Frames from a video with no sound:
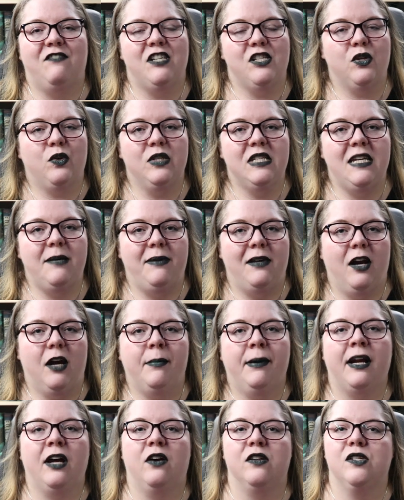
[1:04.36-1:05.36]
physical
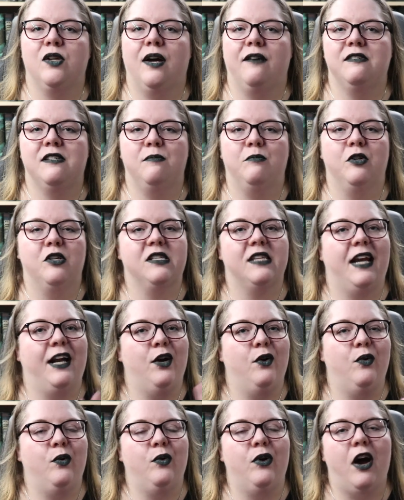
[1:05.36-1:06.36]
TBR, but I also have some books that
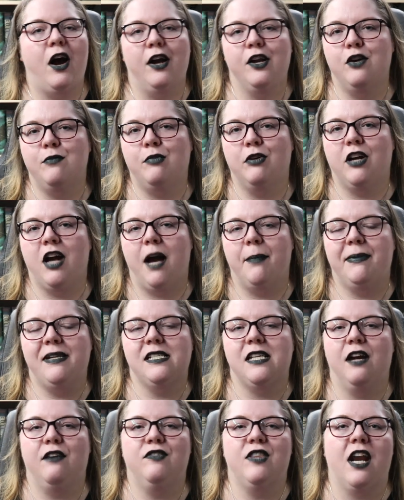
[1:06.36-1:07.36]
I own audiobook
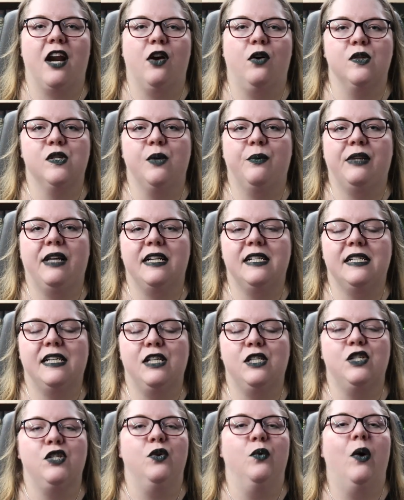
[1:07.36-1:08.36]
copies of that I also would like to
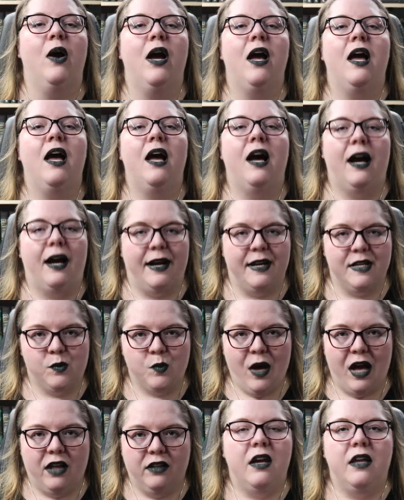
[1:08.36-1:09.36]
get to as
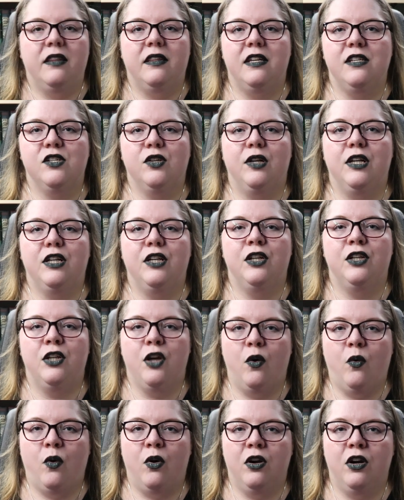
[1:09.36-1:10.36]
well. These are in
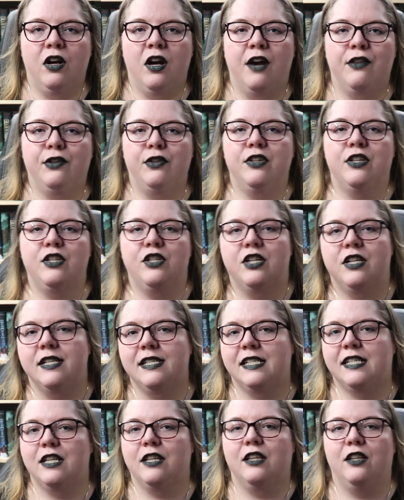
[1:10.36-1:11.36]
no order other than
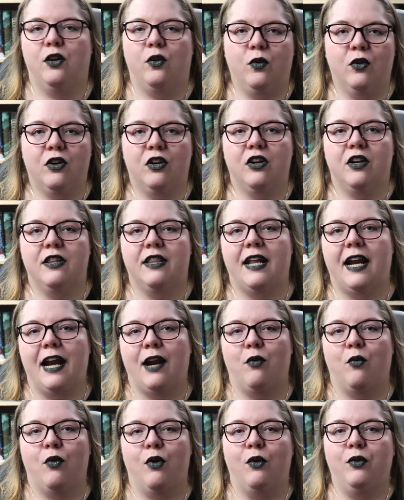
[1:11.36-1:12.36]
just the order that
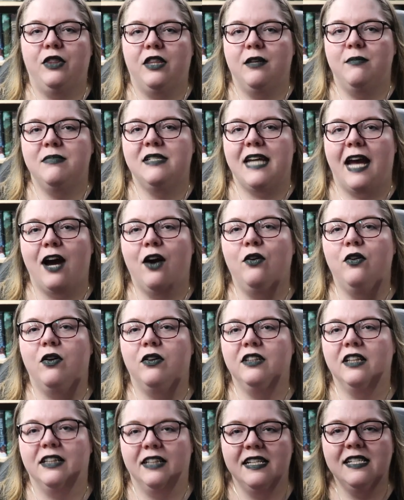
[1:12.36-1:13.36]
I wrote them down
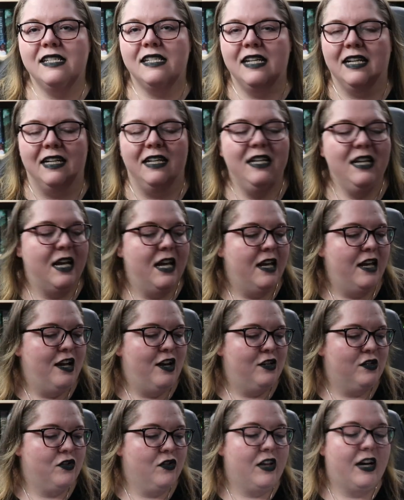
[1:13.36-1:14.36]
on the list in
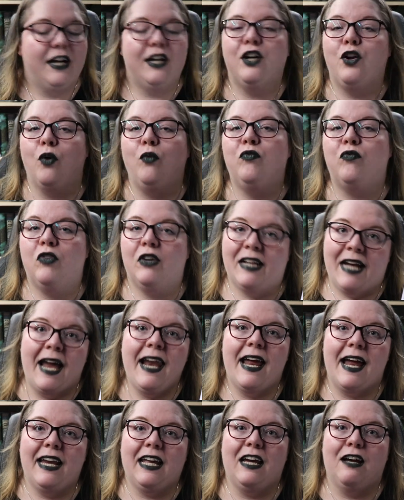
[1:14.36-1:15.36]
so that I don't
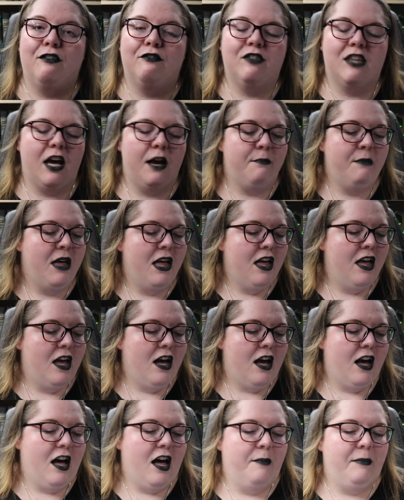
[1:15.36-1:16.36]
forget any of them.
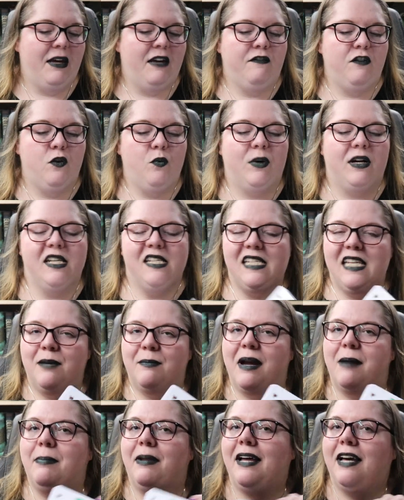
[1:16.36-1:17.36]
Um, if you want to see
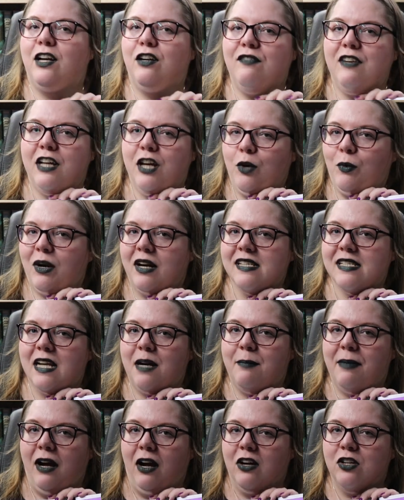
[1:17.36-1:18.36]
my planner video where I
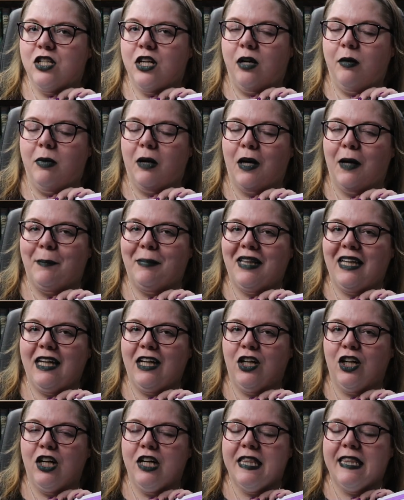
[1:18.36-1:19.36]
set up my October
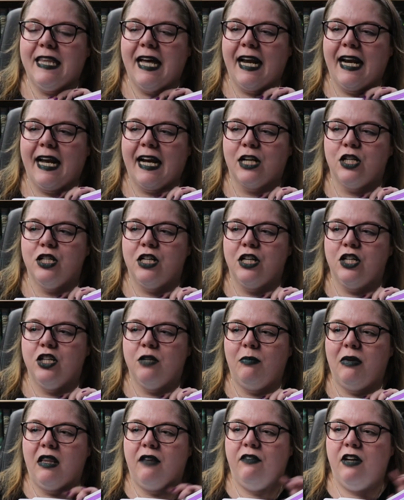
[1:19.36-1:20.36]
planner, that actually
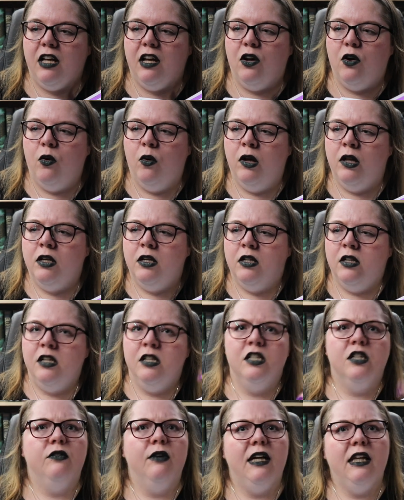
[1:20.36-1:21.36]
should be the video
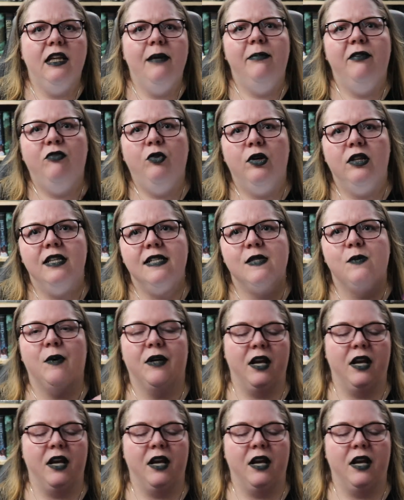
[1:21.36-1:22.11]
directly before this